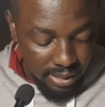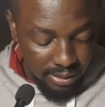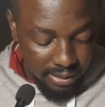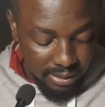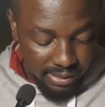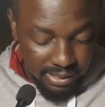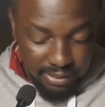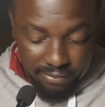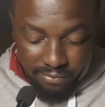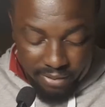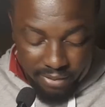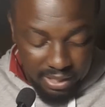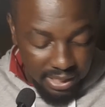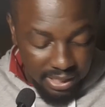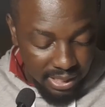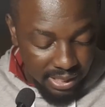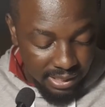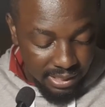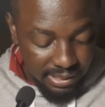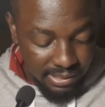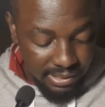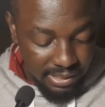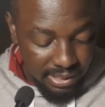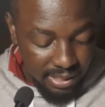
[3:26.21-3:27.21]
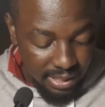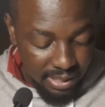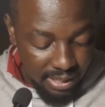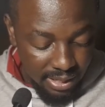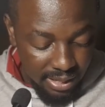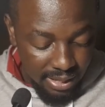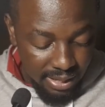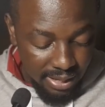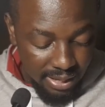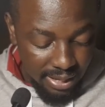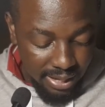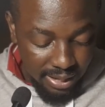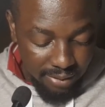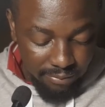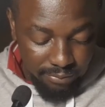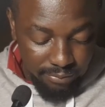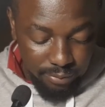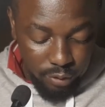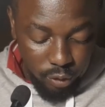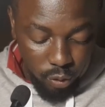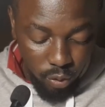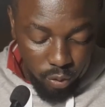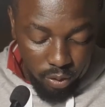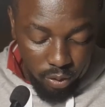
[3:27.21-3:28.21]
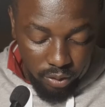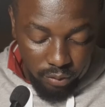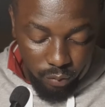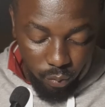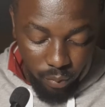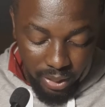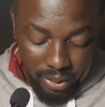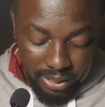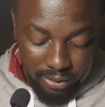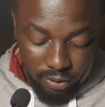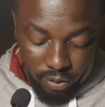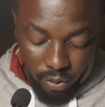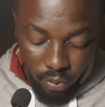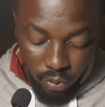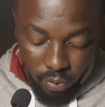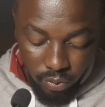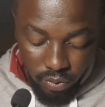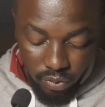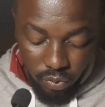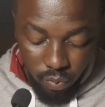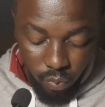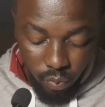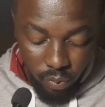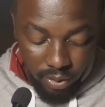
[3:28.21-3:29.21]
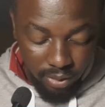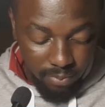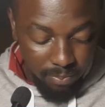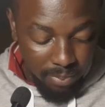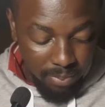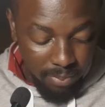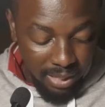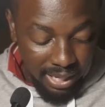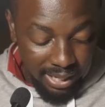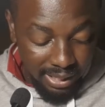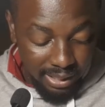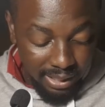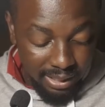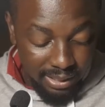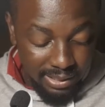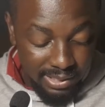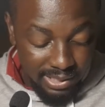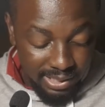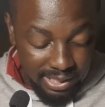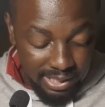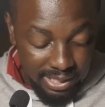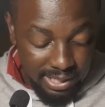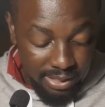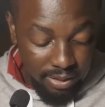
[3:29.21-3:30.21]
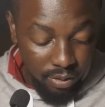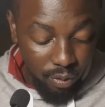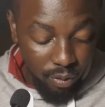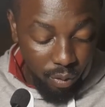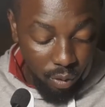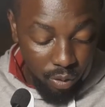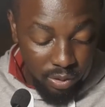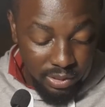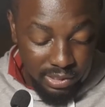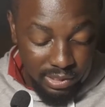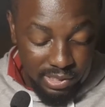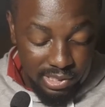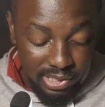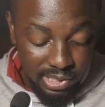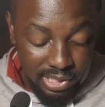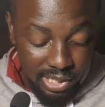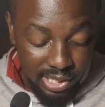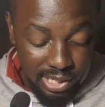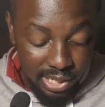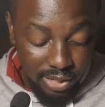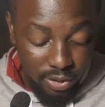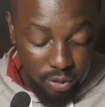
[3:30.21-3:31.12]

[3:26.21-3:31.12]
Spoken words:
The Savannas have short white coats with black skin, horns,